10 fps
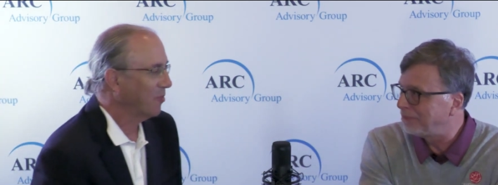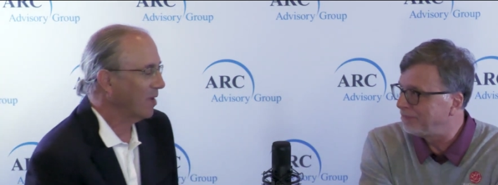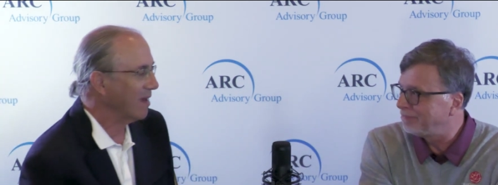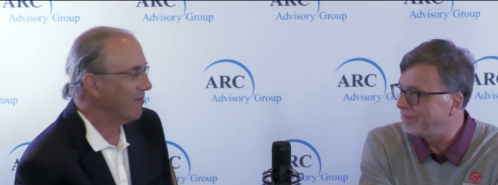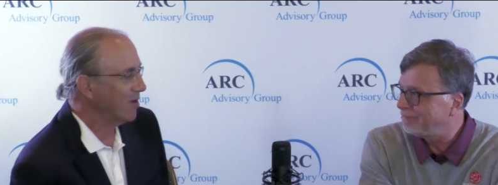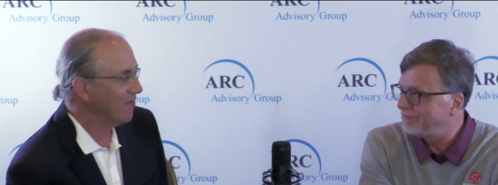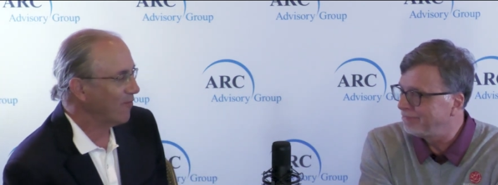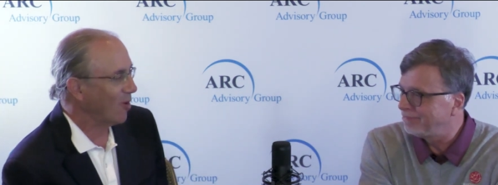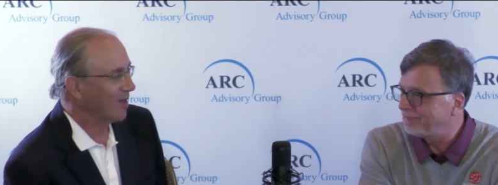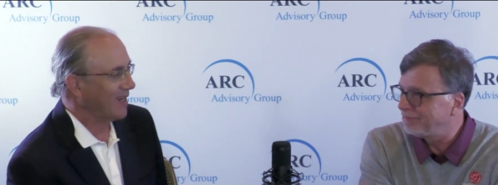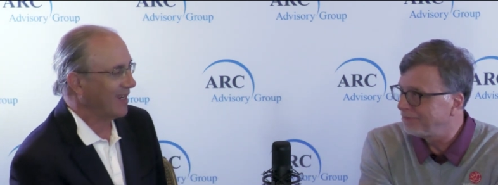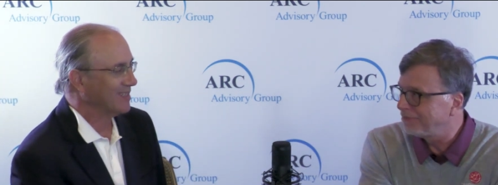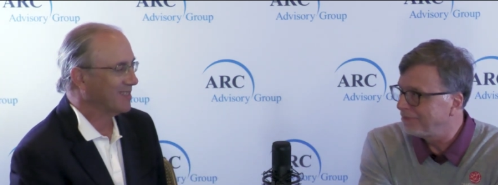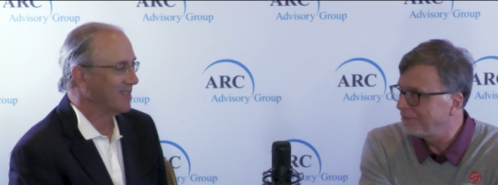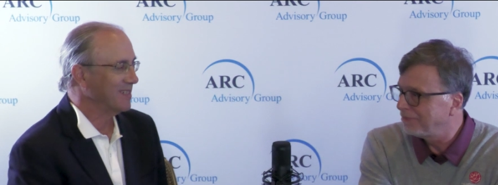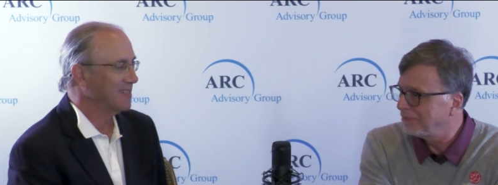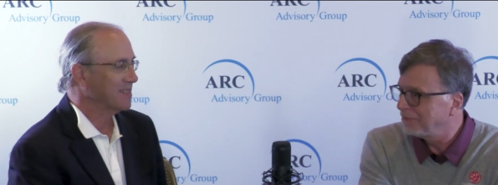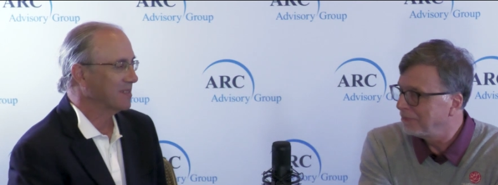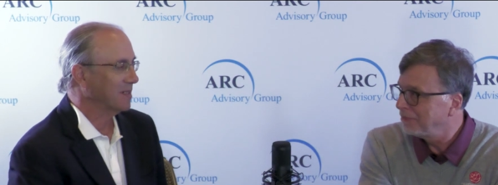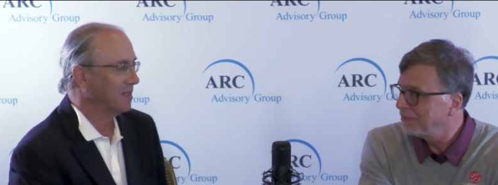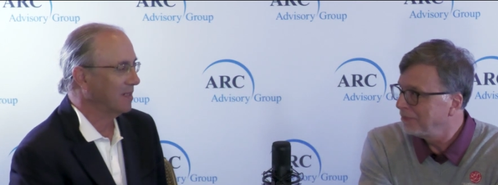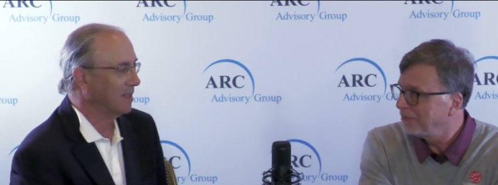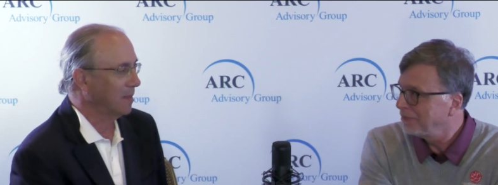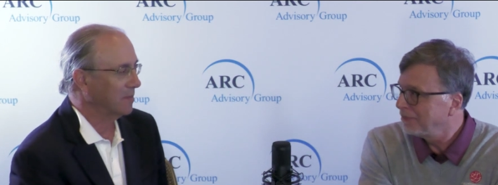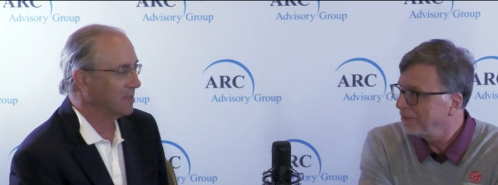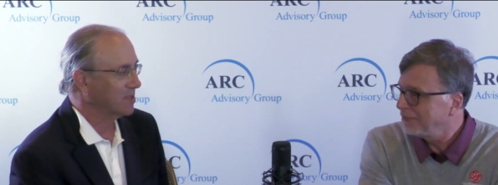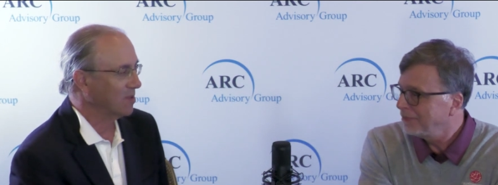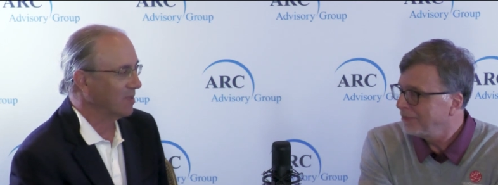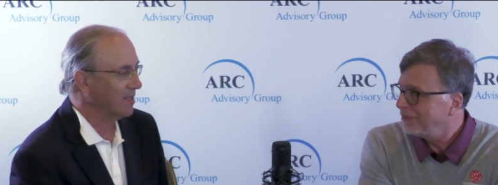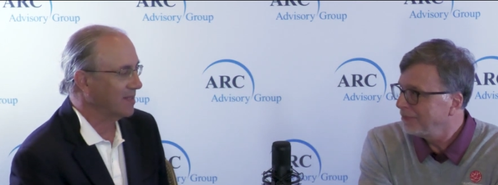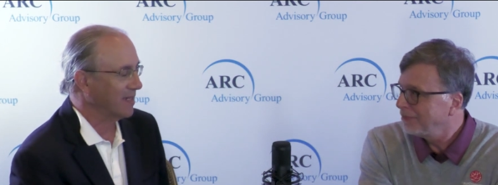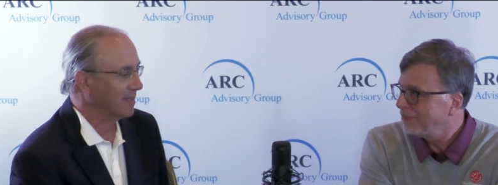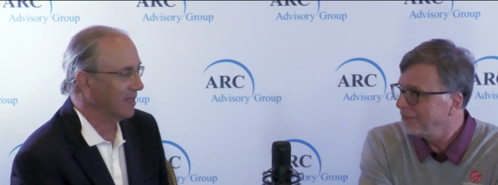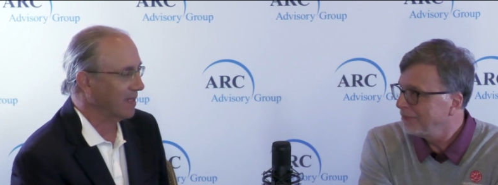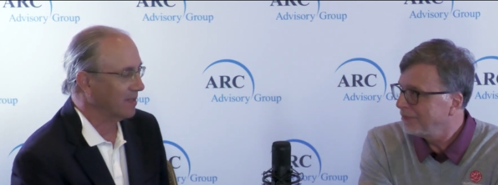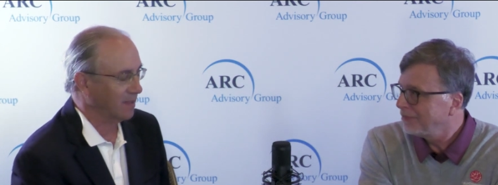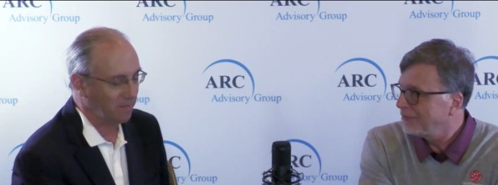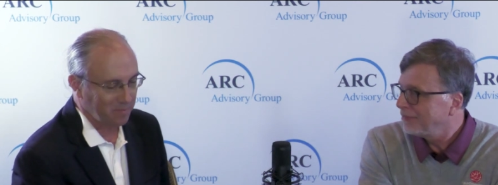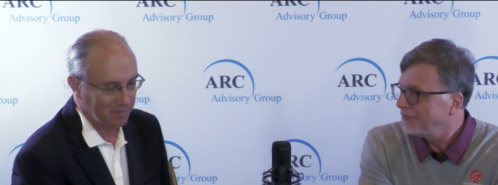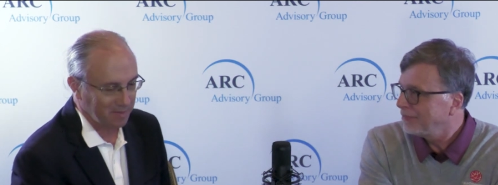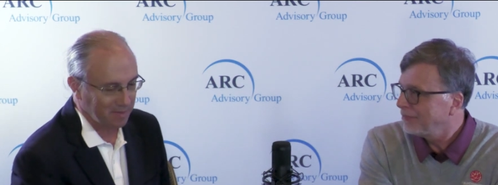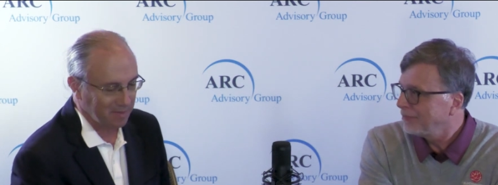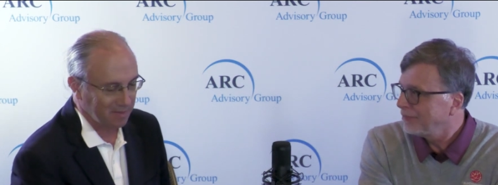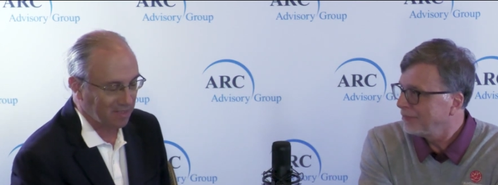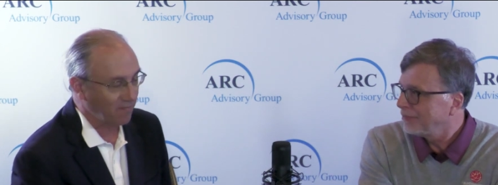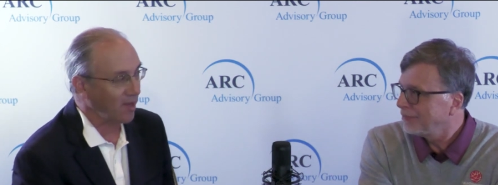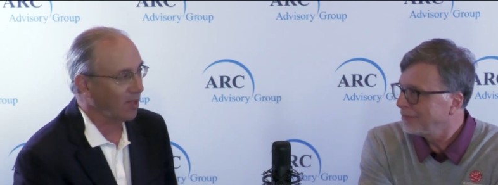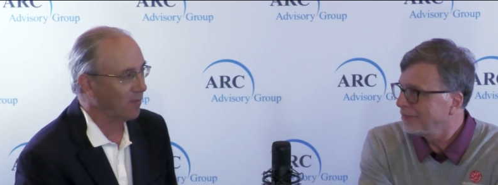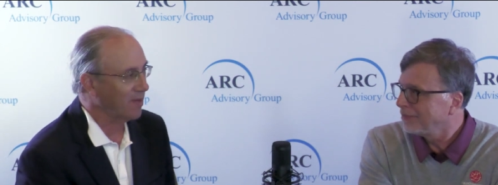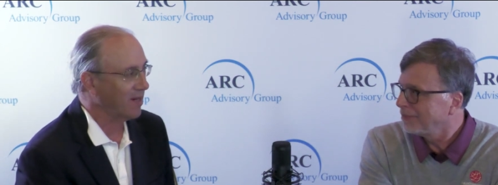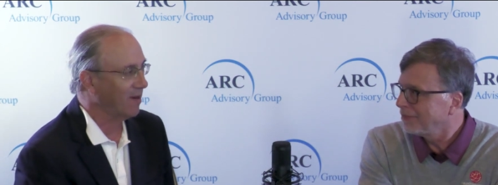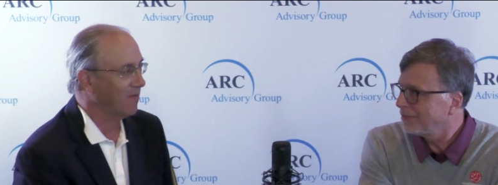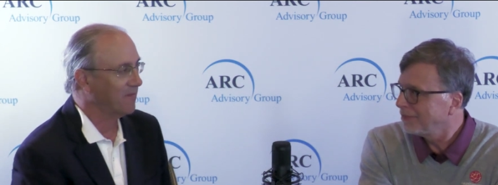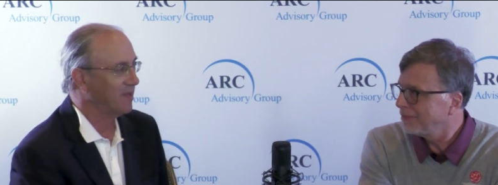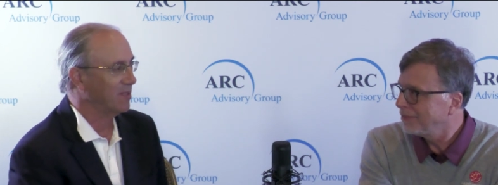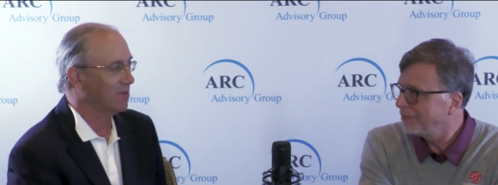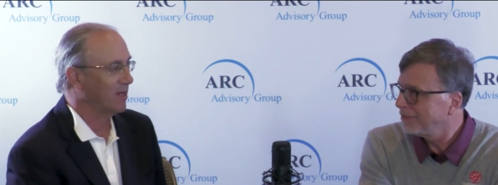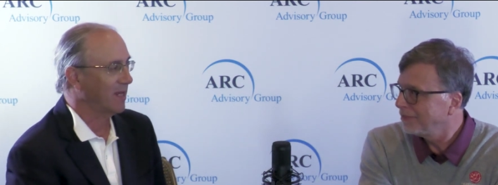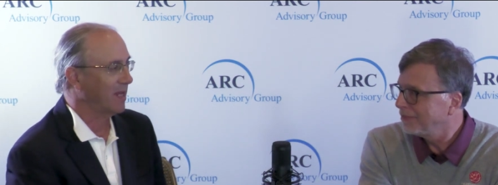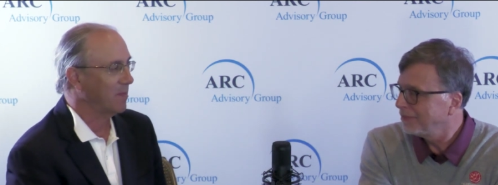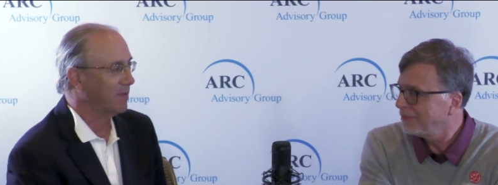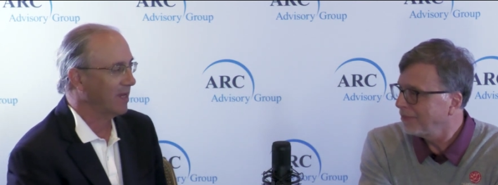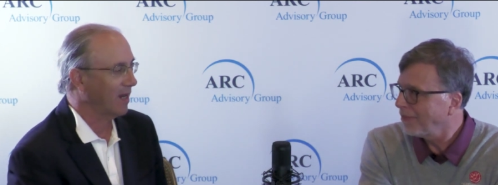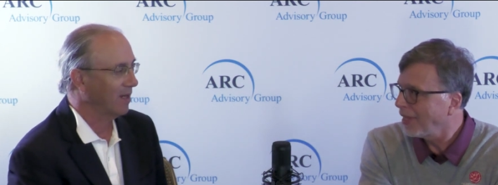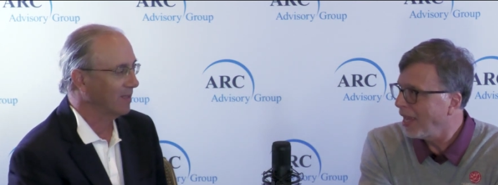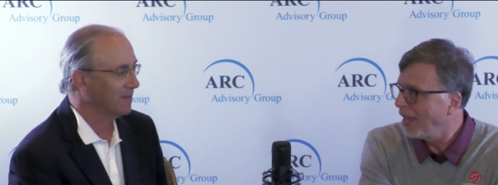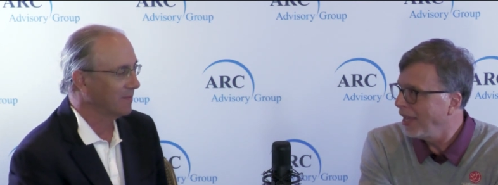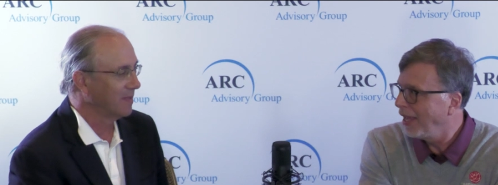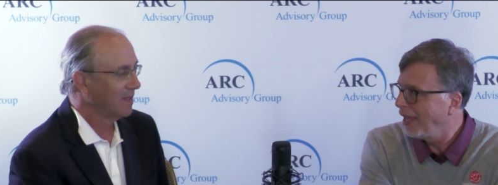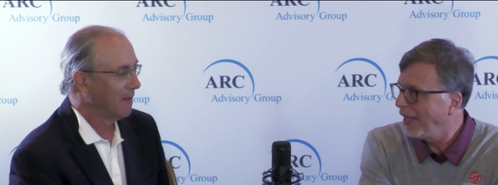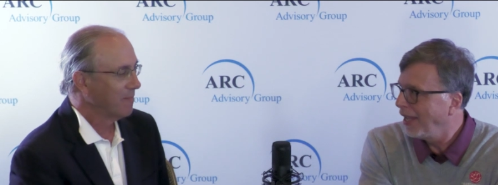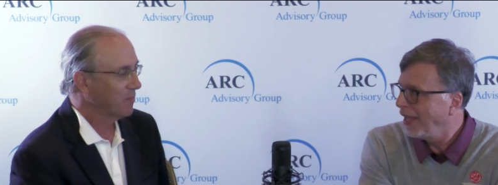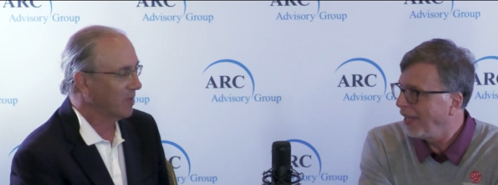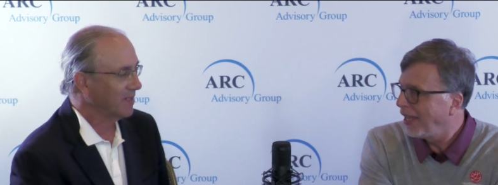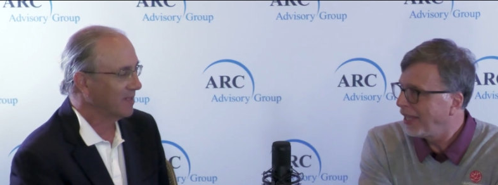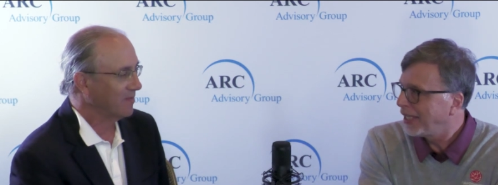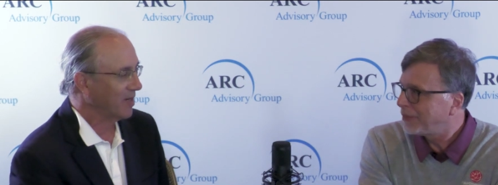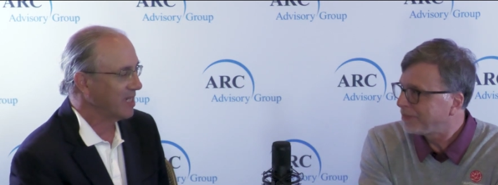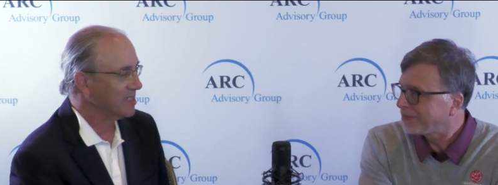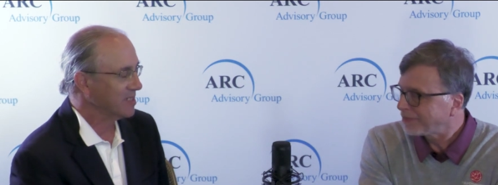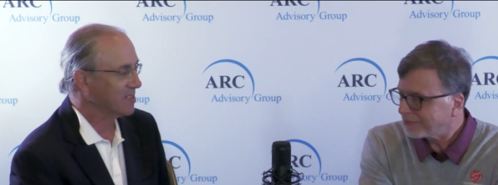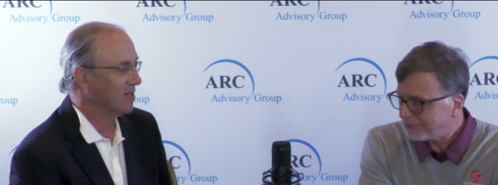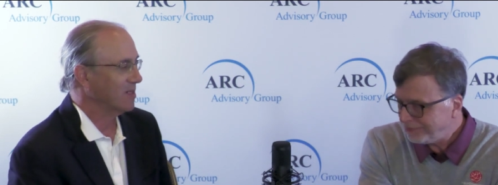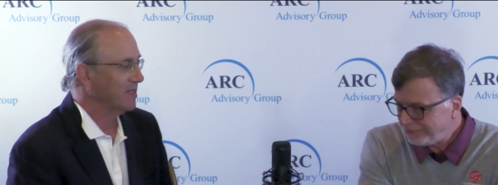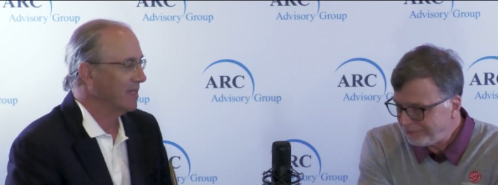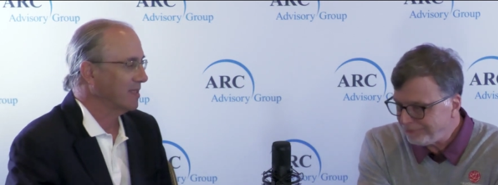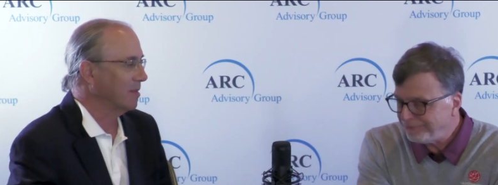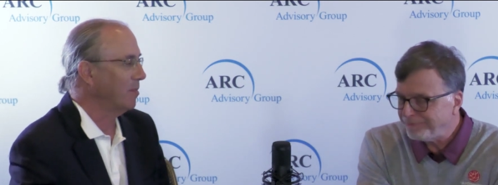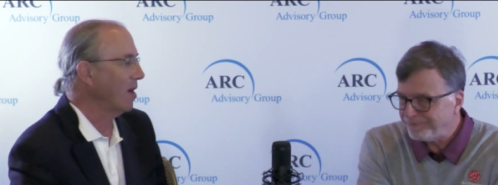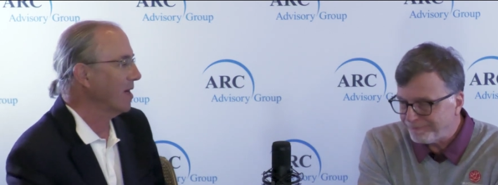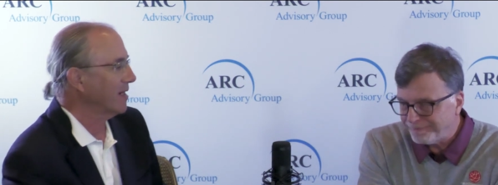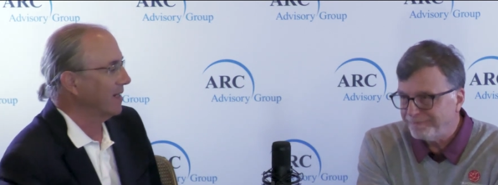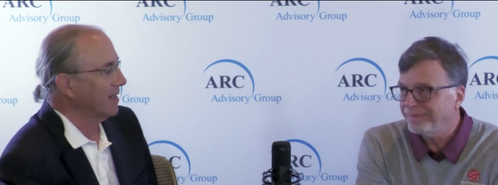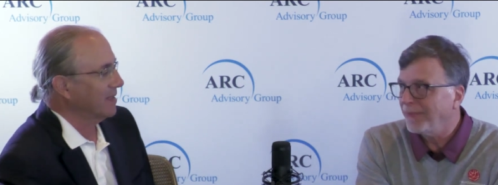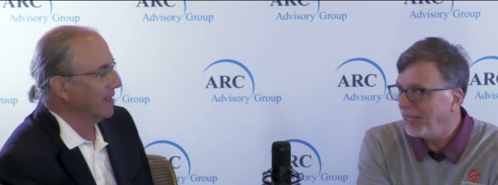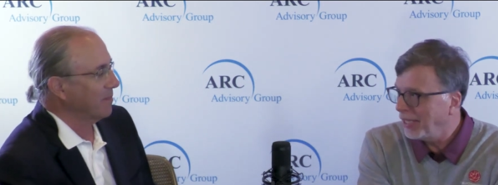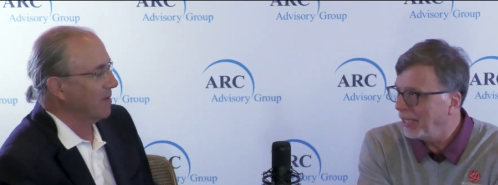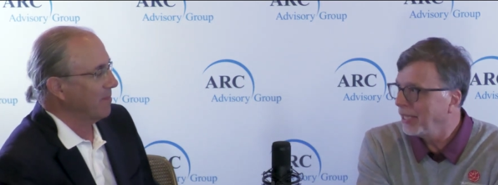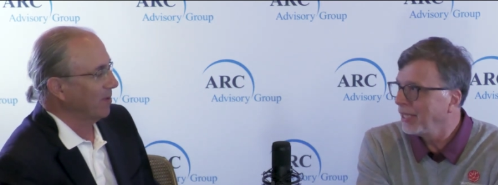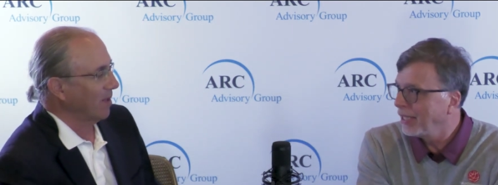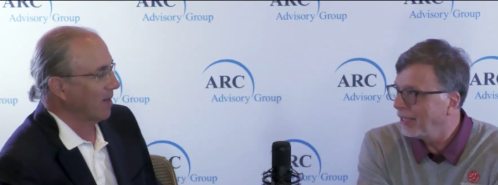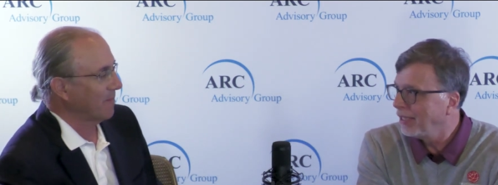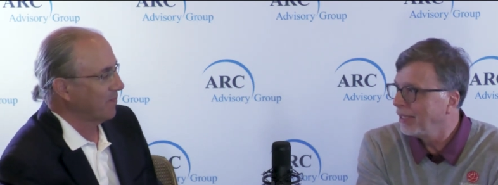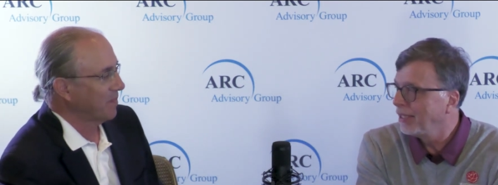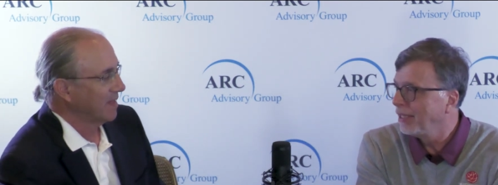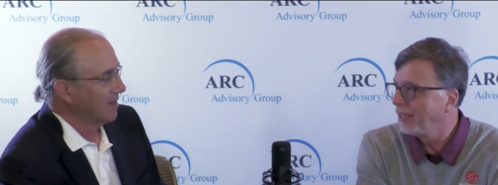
Speaker 1: whatever your forecast is uh, i certainly think that the development of ethernet apl and when the devices start to hit the market, I think people are